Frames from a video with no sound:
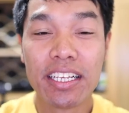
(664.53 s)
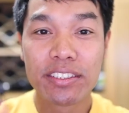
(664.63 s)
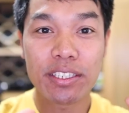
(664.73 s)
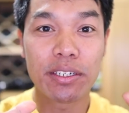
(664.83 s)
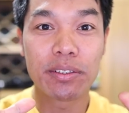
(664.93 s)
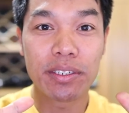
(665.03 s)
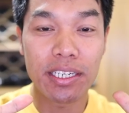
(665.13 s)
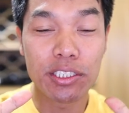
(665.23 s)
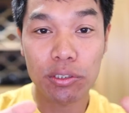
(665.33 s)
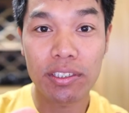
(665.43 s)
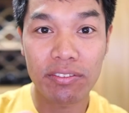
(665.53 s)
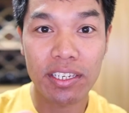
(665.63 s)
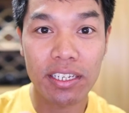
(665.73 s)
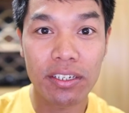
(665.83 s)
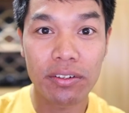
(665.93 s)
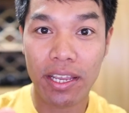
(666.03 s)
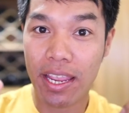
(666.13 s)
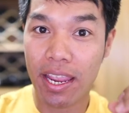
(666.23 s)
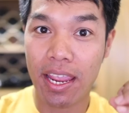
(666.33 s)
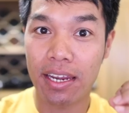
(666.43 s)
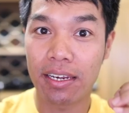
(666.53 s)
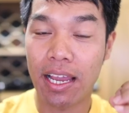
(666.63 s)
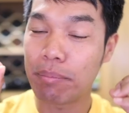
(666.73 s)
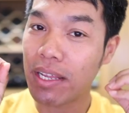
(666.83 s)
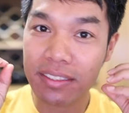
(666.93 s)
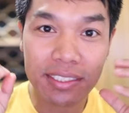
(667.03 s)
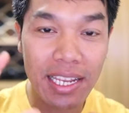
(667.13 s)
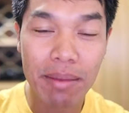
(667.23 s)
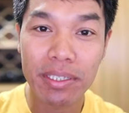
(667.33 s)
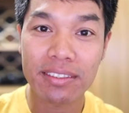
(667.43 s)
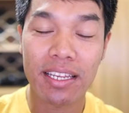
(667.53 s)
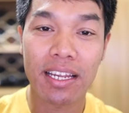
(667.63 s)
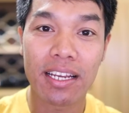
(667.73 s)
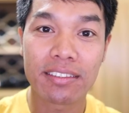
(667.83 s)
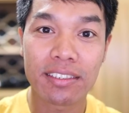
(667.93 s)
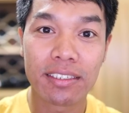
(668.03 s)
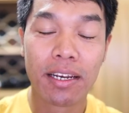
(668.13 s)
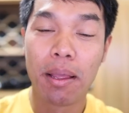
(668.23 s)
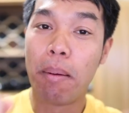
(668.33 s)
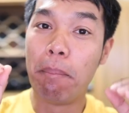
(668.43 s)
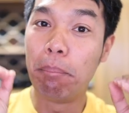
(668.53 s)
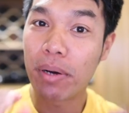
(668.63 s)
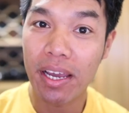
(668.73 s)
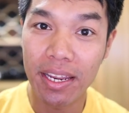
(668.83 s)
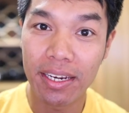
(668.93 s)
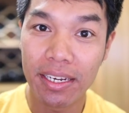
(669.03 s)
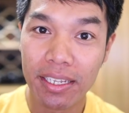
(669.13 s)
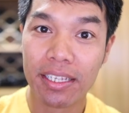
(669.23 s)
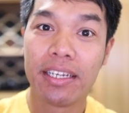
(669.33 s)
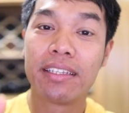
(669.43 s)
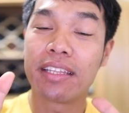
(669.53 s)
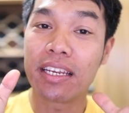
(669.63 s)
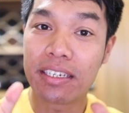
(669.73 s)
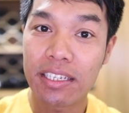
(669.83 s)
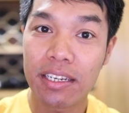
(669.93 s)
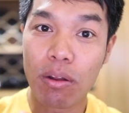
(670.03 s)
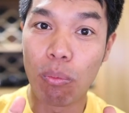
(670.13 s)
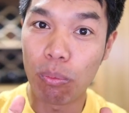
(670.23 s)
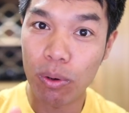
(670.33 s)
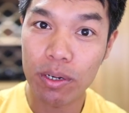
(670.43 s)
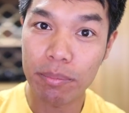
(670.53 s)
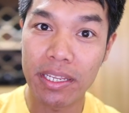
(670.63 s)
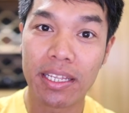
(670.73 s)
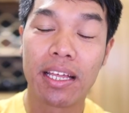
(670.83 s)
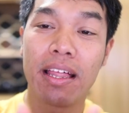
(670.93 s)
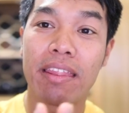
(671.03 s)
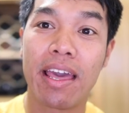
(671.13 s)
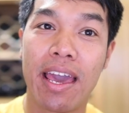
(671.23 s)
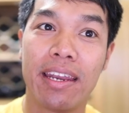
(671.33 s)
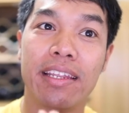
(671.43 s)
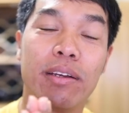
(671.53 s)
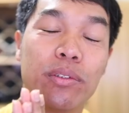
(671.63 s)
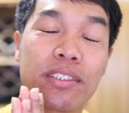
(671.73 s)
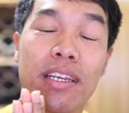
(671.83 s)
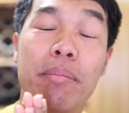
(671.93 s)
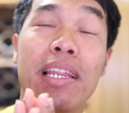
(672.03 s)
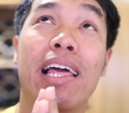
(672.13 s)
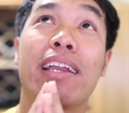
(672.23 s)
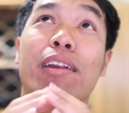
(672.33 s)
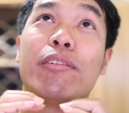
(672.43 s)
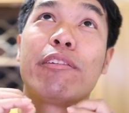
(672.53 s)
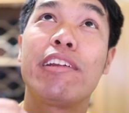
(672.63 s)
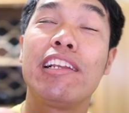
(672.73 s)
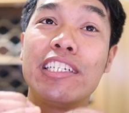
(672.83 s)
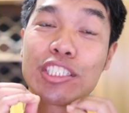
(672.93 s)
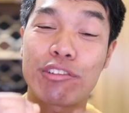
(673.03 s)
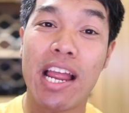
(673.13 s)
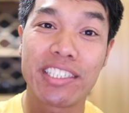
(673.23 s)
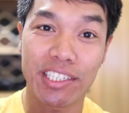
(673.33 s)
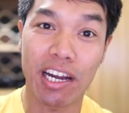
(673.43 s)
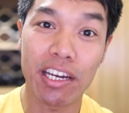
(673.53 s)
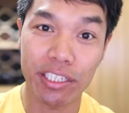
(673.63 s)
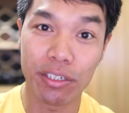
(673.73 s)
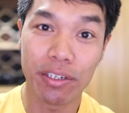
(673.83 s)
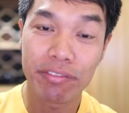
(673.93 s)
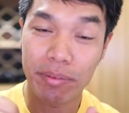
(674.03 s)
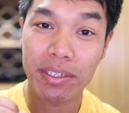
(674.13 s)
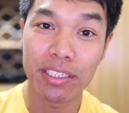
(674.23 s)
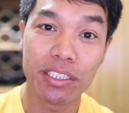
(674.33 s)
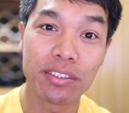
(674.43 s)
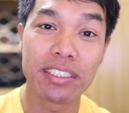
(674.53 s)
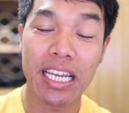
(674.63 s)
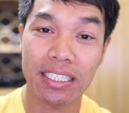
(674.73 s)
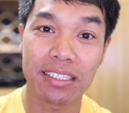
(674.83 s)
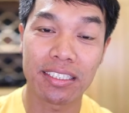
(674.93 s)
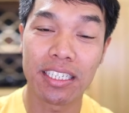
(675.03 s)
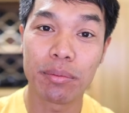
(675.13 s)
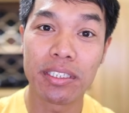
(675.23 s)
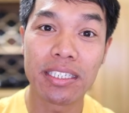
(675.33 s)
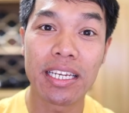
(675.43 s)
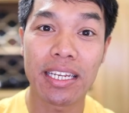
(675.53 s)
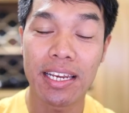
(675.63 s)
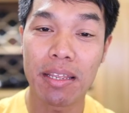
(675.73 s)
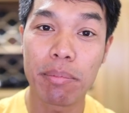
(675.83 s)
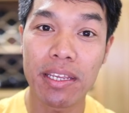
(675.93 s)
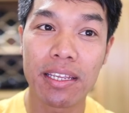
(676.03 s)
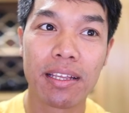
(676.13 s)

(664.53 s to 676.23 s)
So enjoy the video, and I'm not slamming Sennheiser, but they did warn me that it was going to be like really tragic audio if I'm going to use the XSW-D at NAB.